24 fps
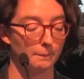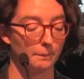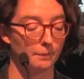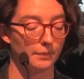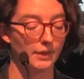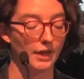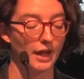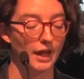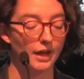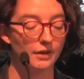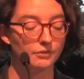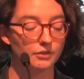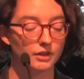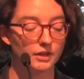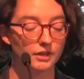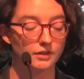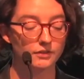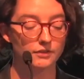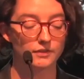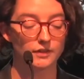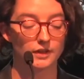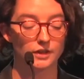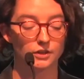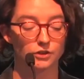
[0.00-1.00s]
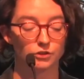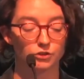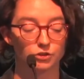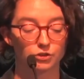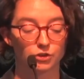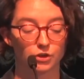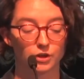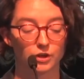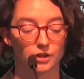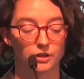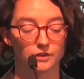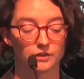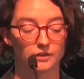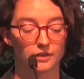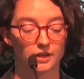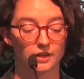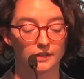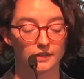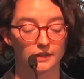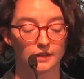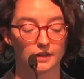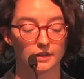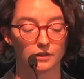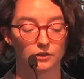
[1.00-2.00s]
The evidence that insurance
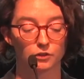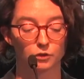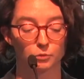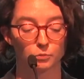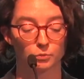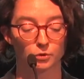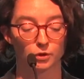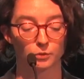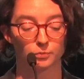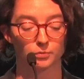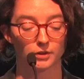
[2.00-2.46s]
can lead to more